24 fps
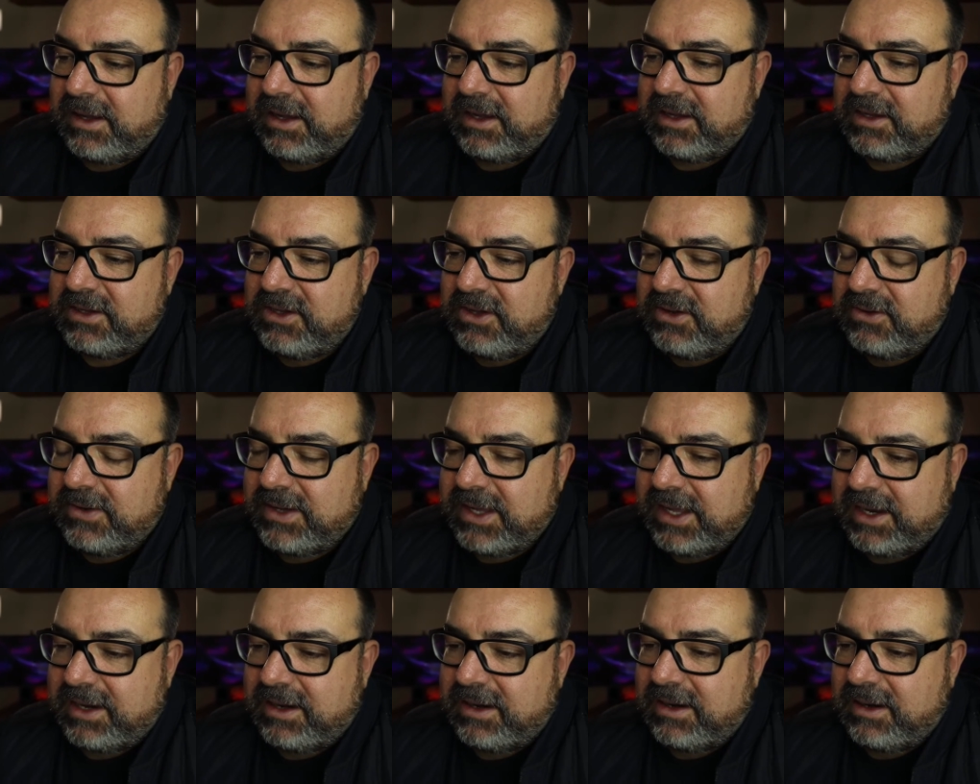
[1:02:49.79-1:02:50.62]
you
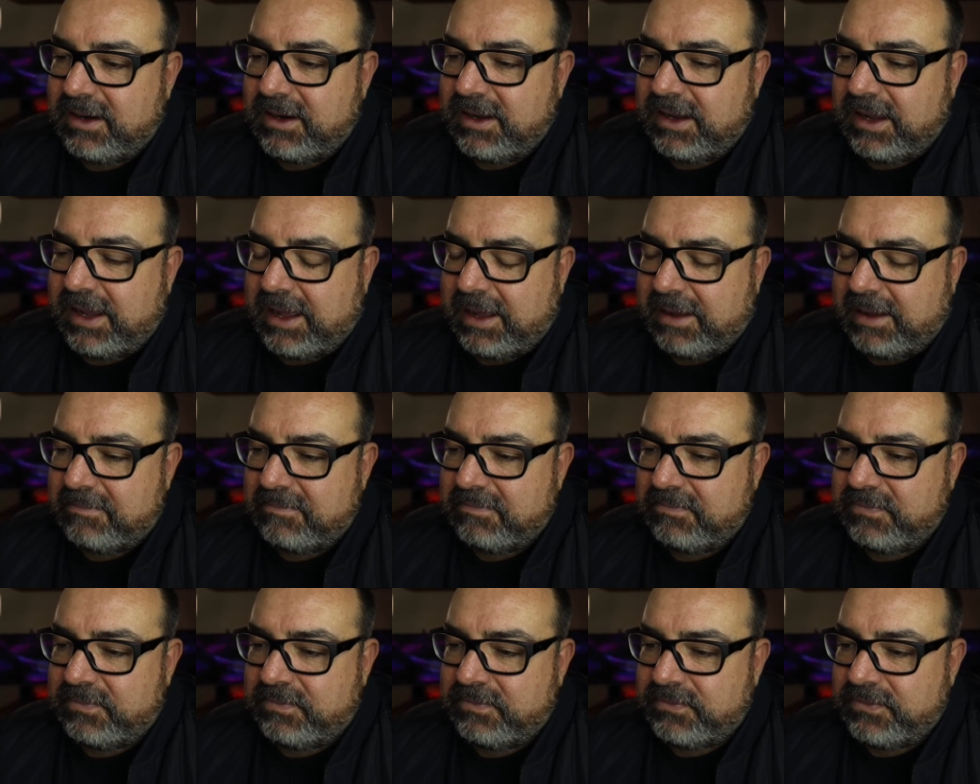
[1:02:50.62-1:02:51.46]
can, and
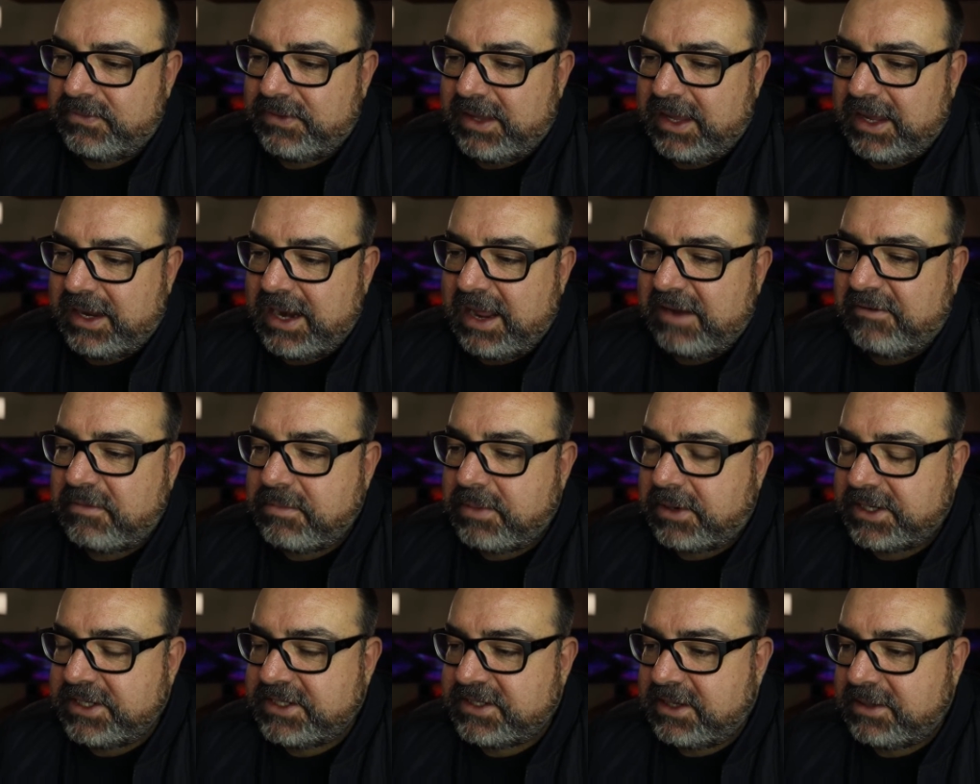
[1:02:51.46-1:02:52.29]

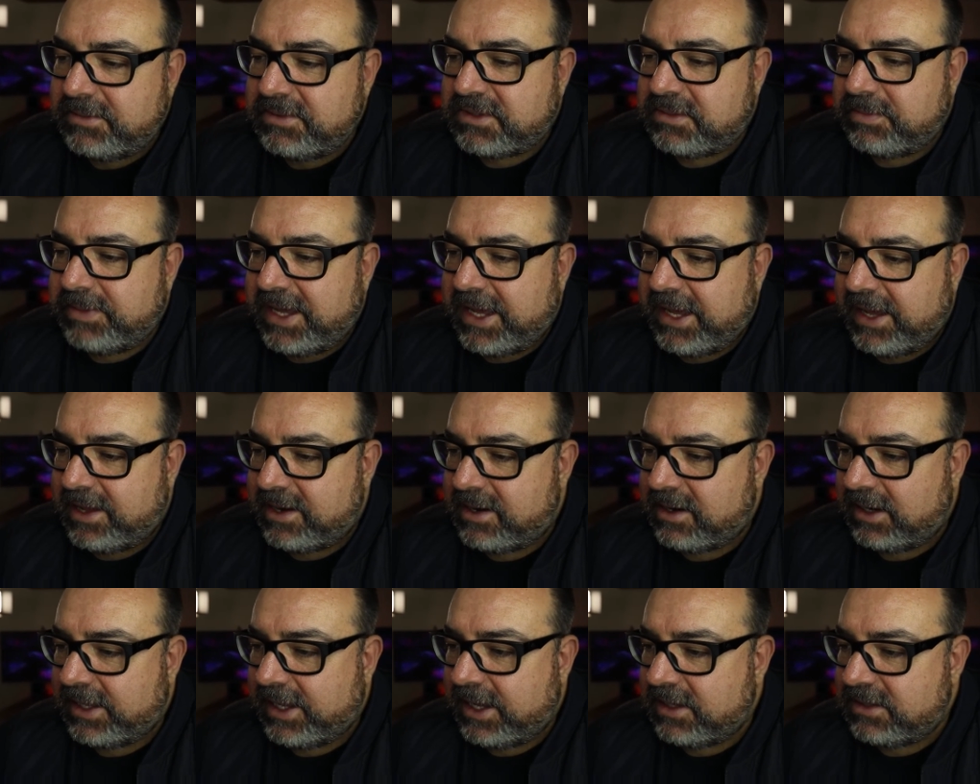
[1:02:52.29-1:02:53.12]
everybody seems to be
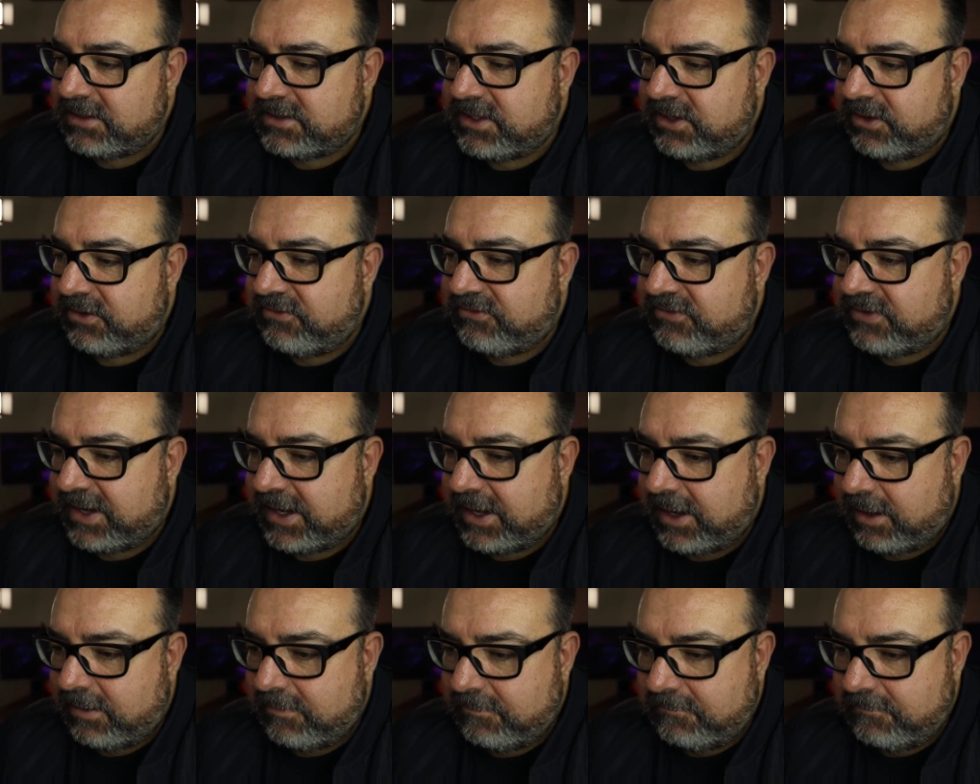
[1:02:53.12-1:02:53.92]
handling it so far.